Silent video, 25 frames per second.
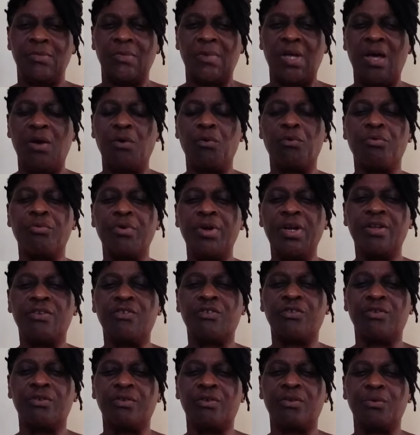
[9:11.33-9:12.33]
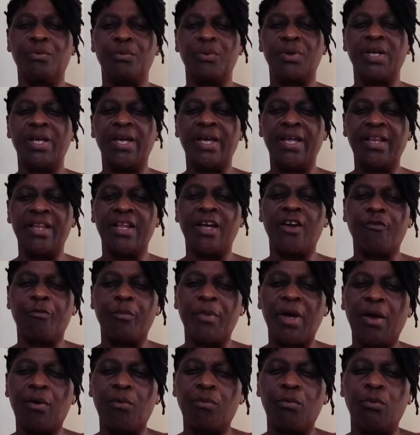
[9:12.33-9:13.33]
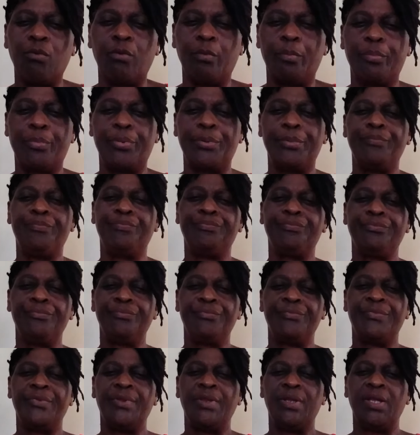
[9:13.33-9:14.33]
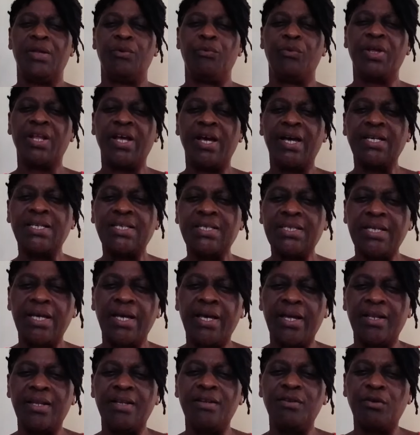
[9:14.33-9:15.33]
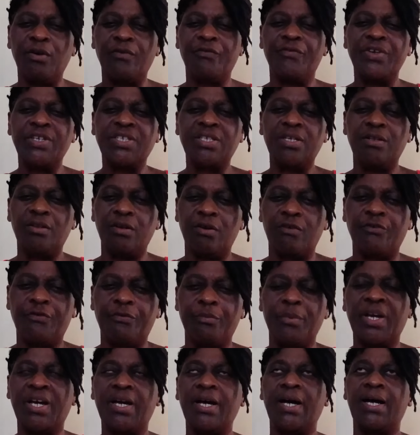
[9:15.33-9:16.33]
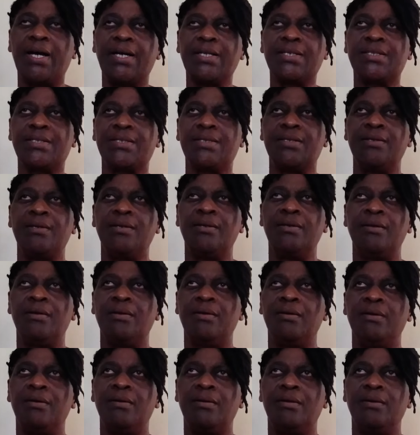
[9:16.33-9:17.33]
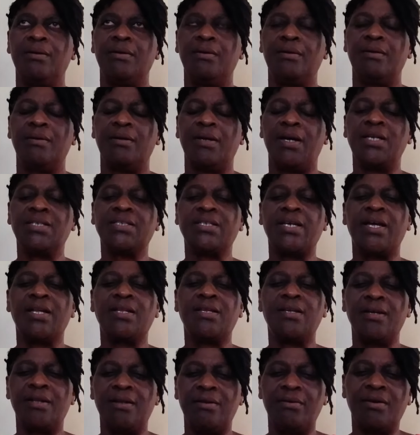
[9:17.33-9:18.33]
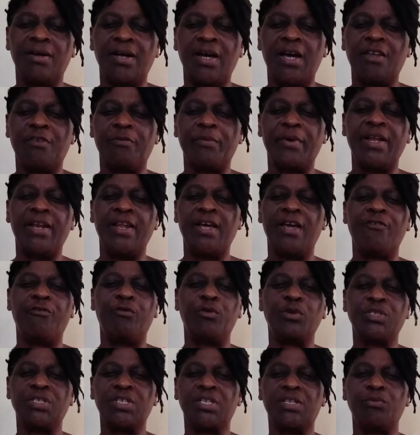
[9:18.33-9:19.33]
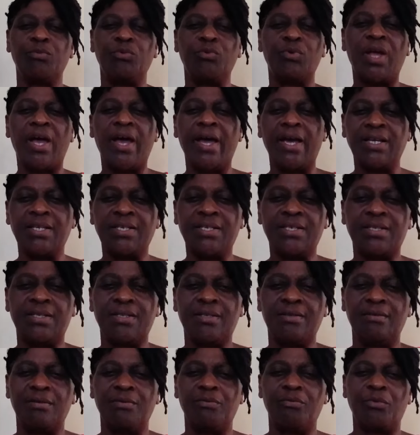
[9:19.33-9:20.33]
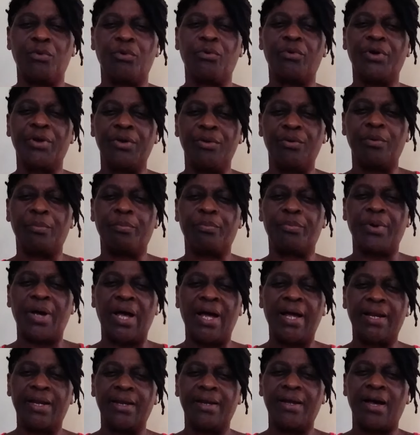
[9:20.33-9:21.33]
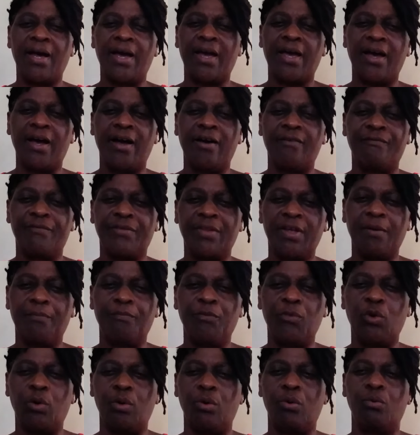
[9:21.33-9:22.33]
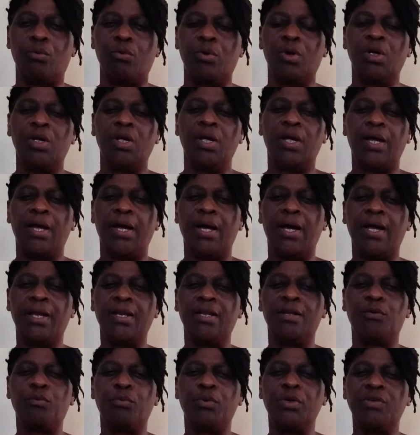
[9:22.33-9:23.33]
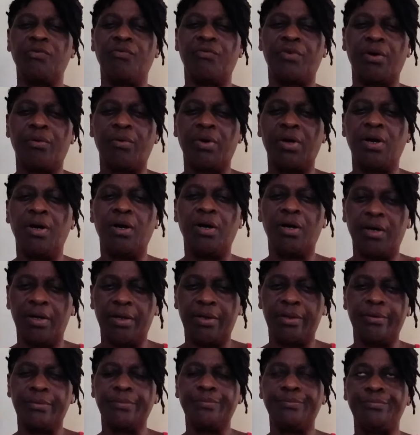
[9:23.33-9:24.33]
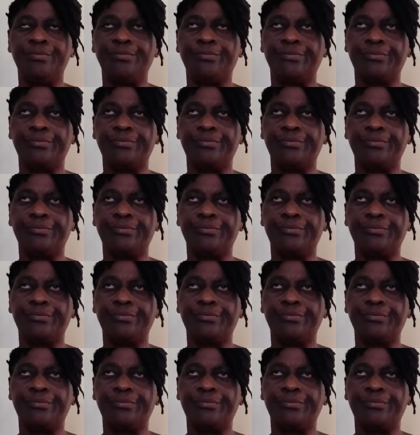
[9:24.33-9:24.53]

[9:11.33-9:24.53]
I reached to the end of my rope where I said enough is enough because as I tell you guys, my life wasn't nice growing up and I have them now and it was very hard.